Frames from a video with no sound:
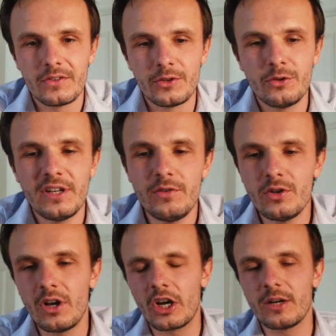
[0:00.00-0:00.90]
So to give
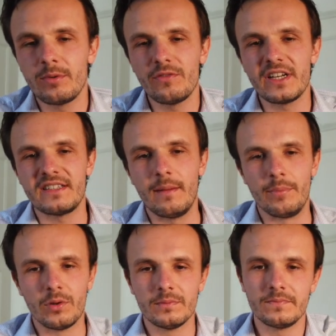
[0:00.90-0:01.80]
you a couple of
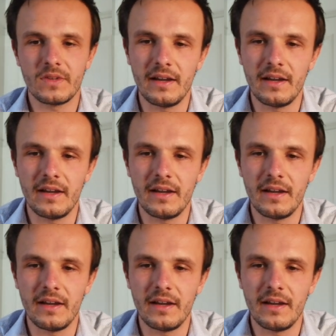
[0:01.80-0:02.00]
examples,